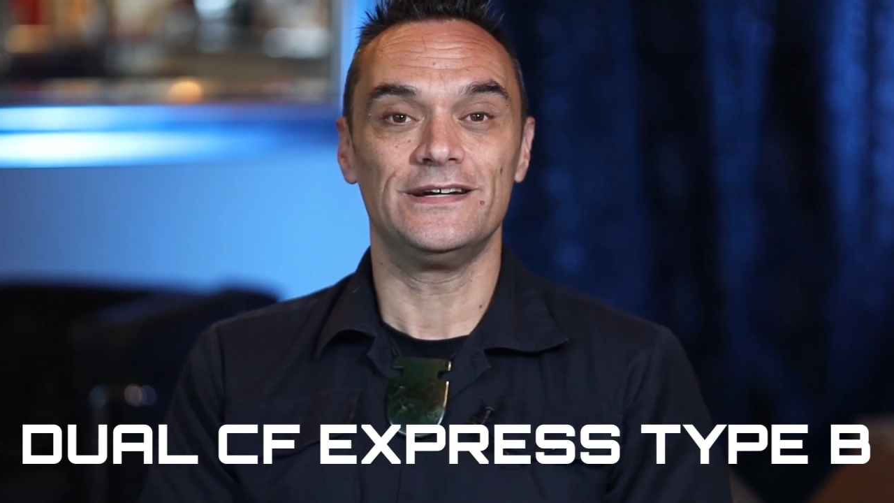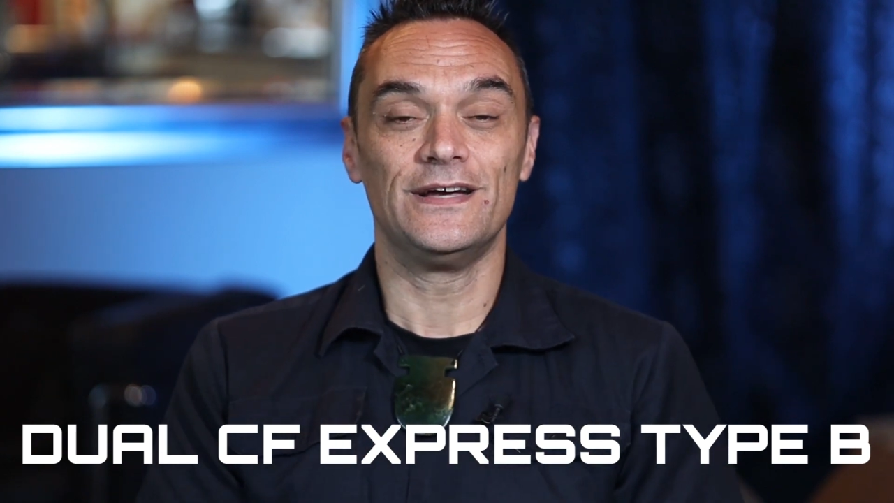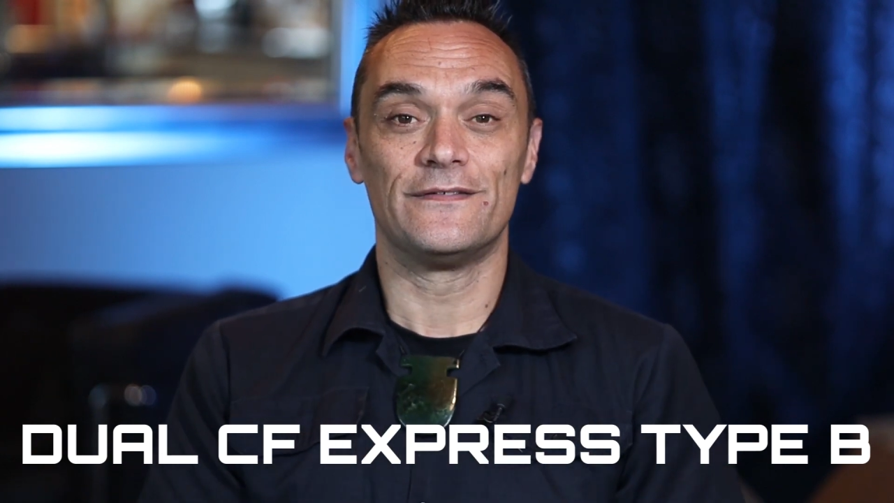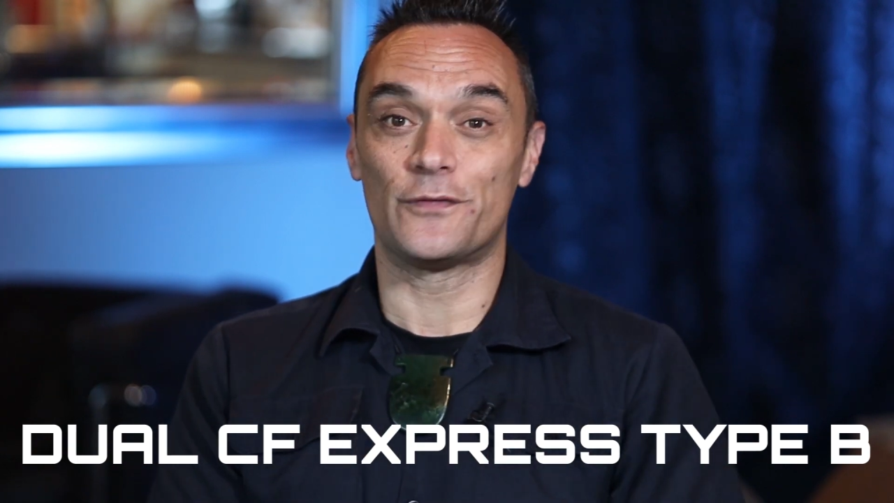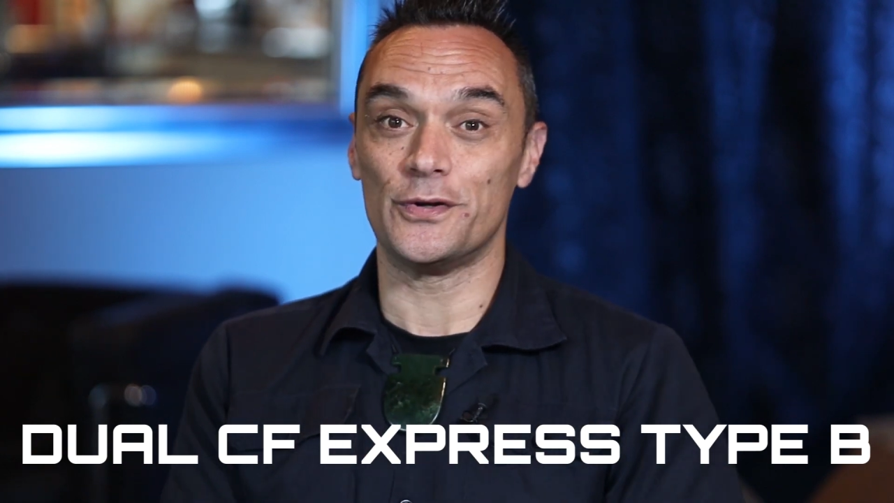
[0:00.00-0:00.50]

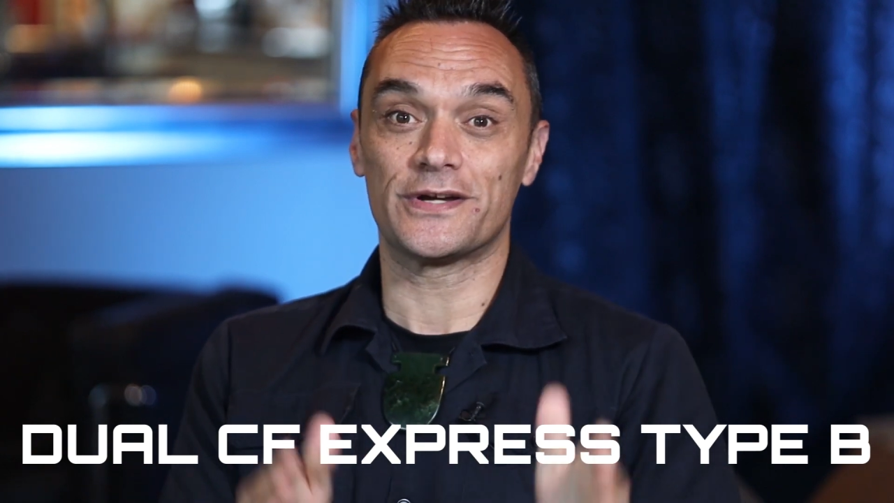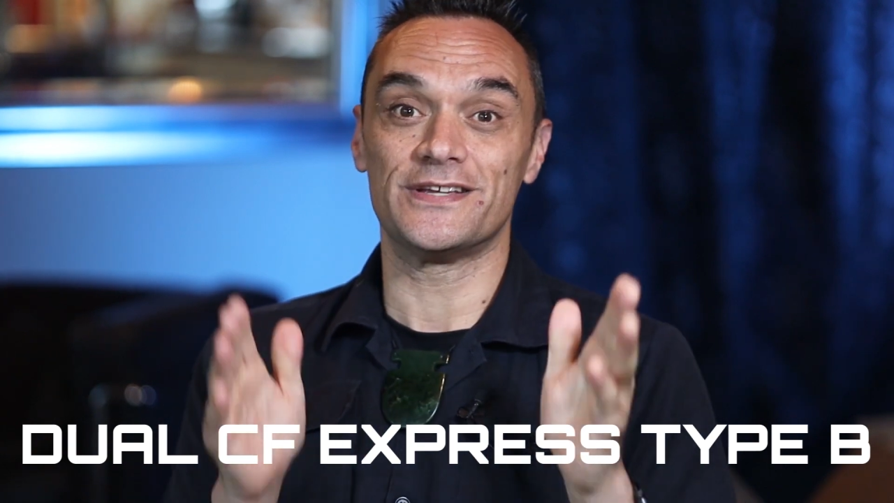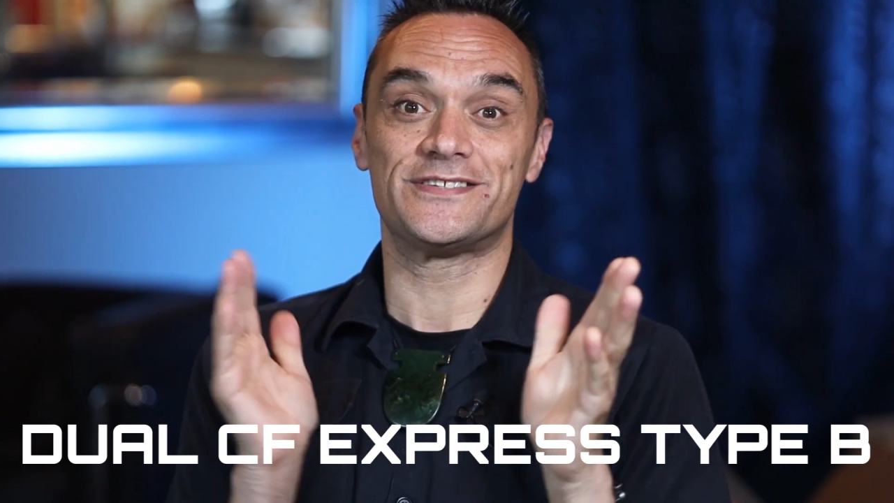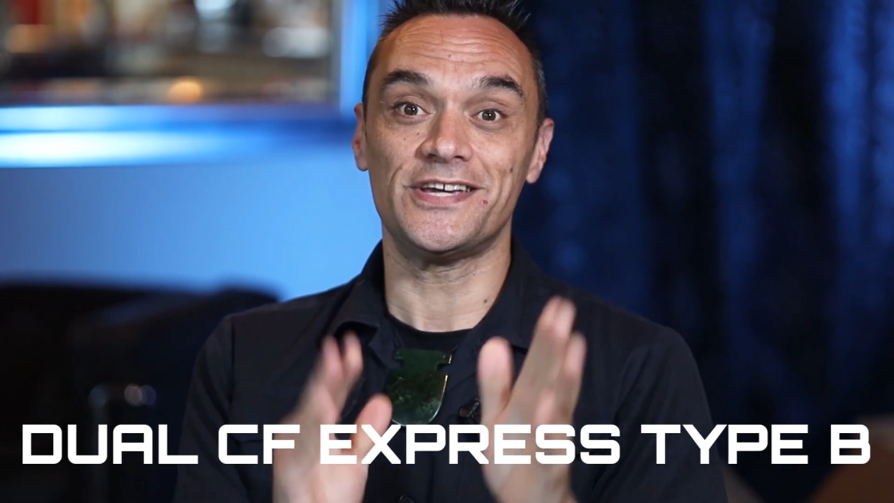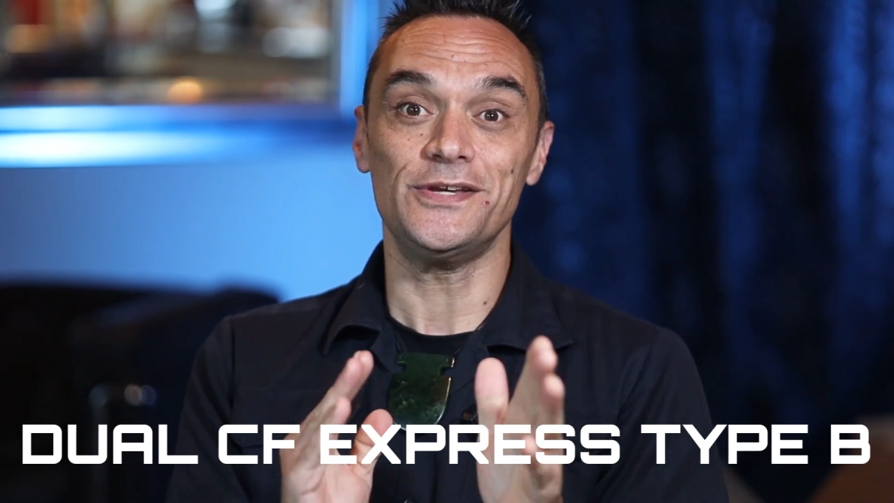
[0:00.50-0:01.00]
for your
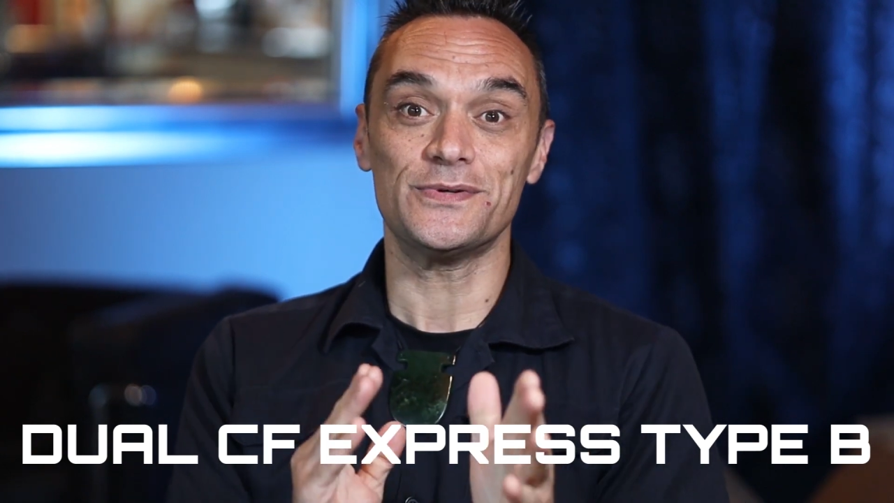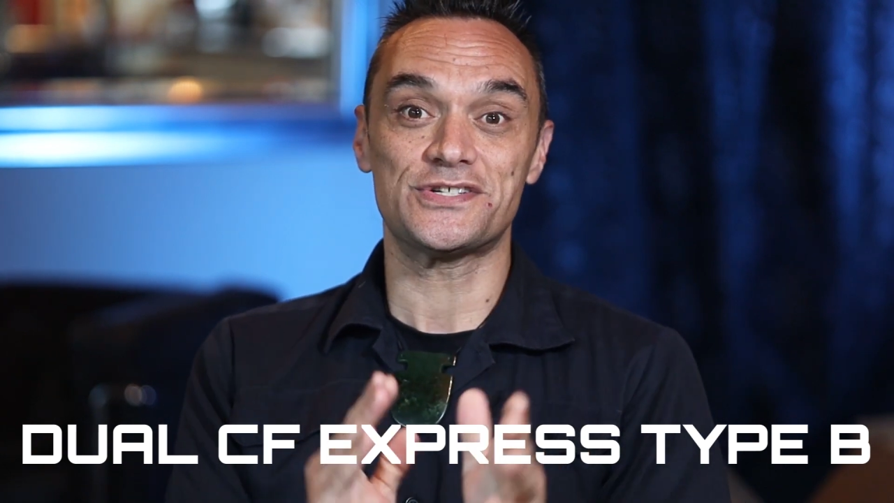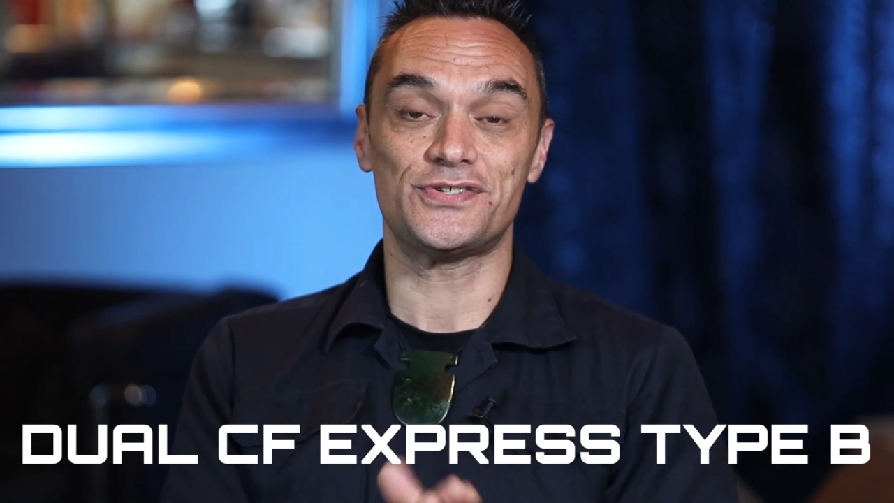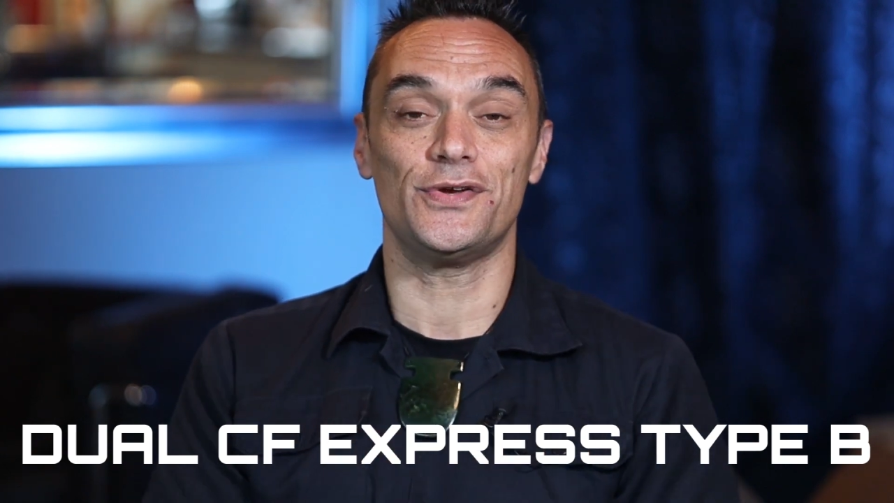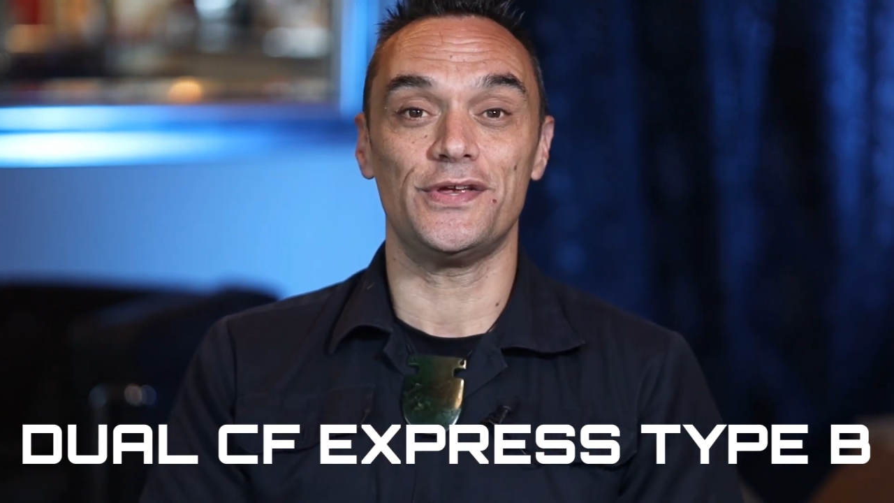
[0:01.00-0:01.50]
continuous
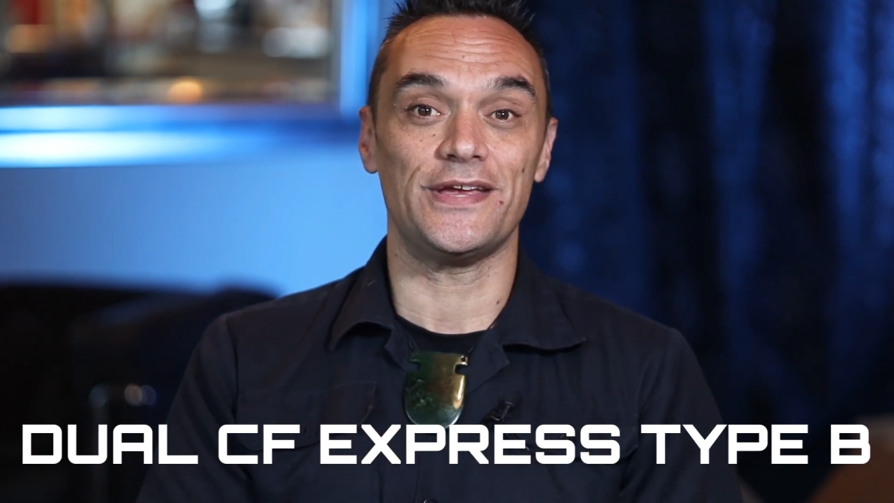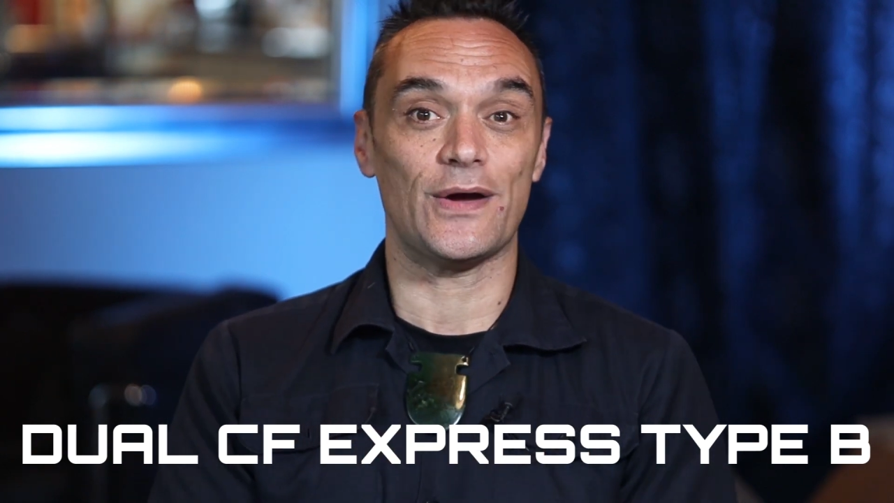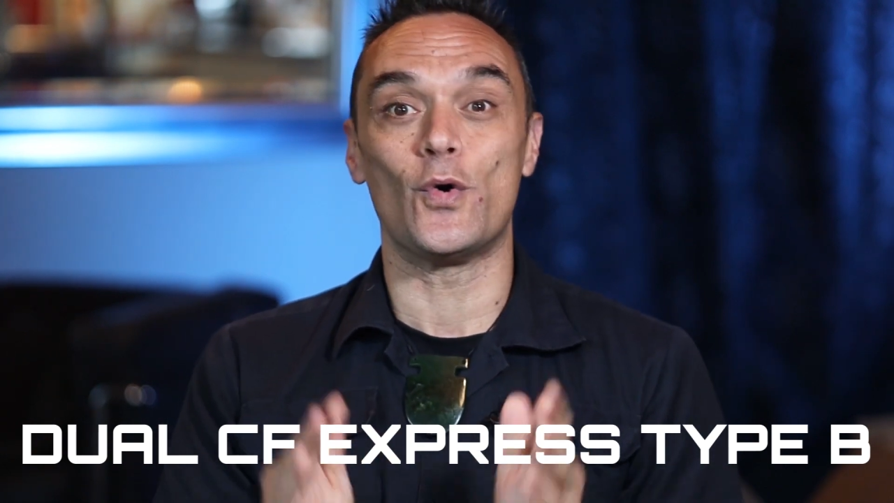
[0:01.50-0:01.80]
shooting